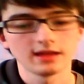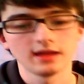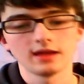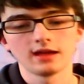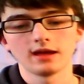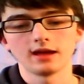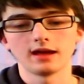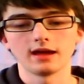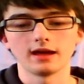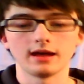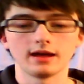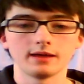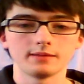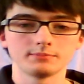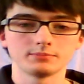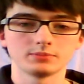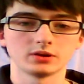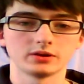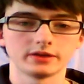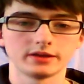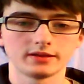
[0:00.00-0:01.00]

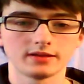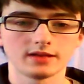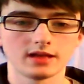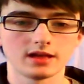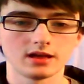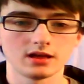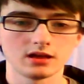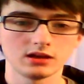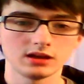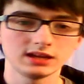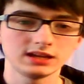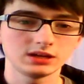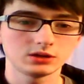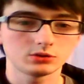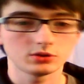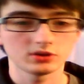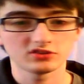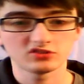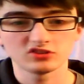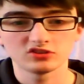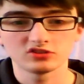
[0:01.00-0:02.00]
But any
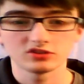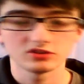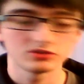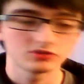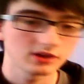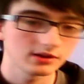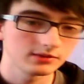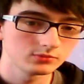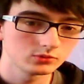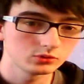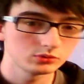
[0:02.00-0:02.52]
questions in general,